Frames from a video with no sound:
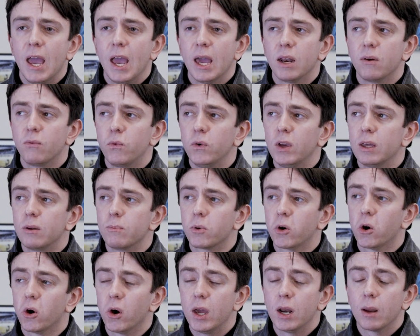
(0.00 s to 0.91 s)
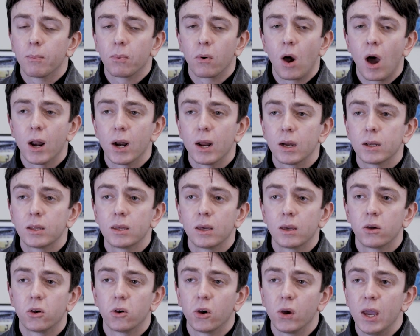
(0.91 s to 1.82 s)
And if we can create a product,
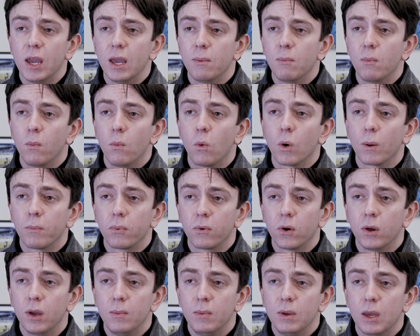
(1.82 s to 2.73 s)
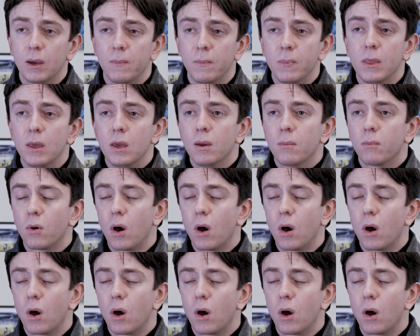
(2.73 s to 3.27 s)
create more premium